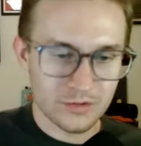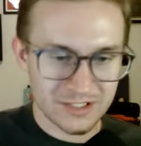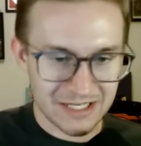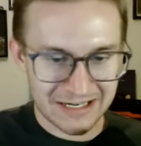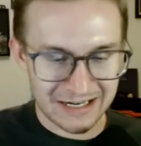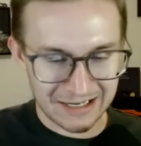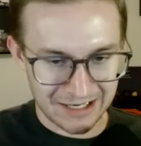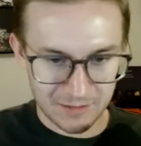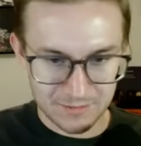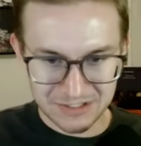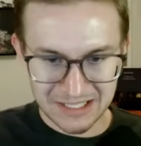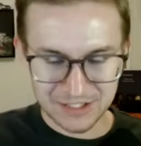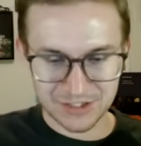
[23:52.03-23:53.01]

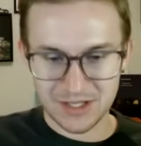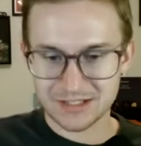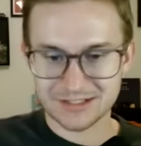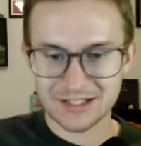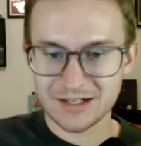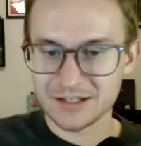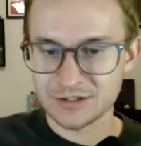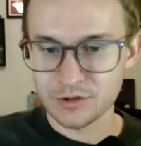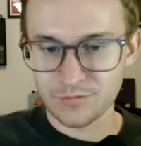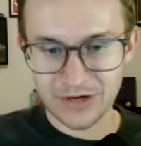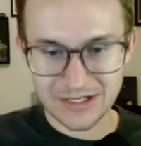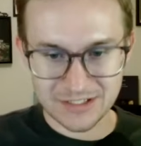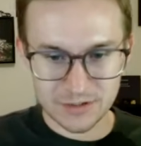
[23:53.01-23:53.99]
hungryroot.com/lockedon. Don't
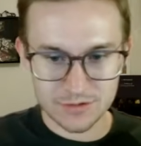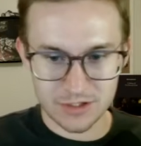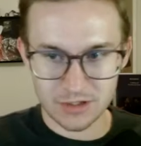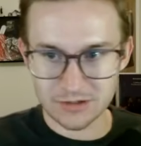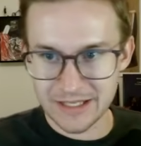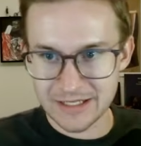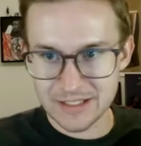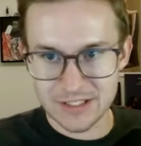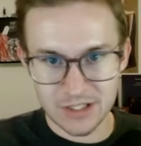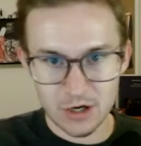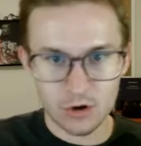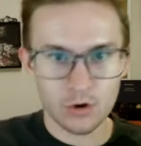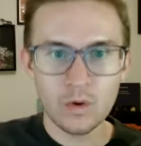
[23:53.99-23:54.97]
forget to use our link
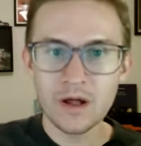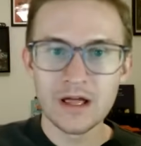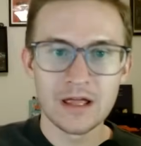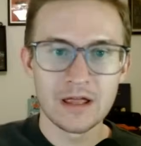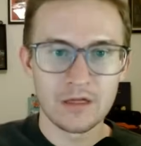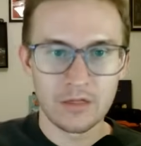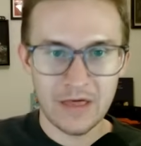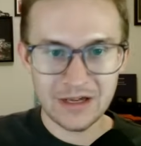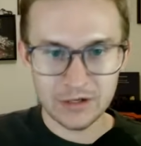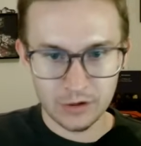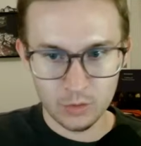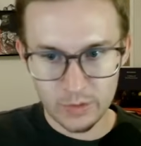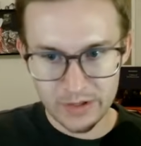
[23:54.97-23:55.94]
so they
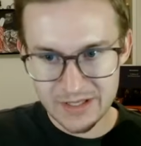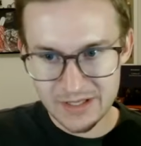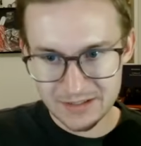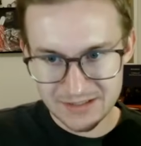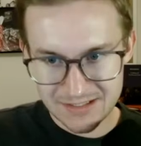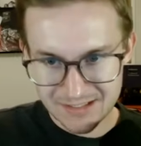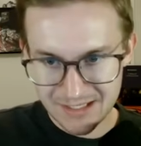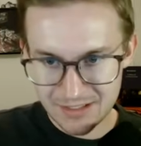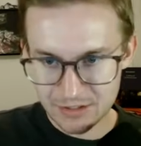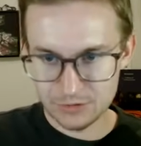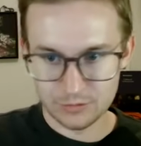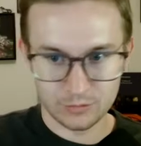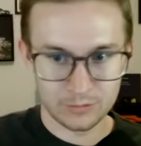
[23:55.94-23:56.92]
know we sent
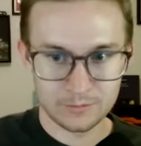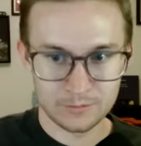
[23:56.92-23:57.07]
you.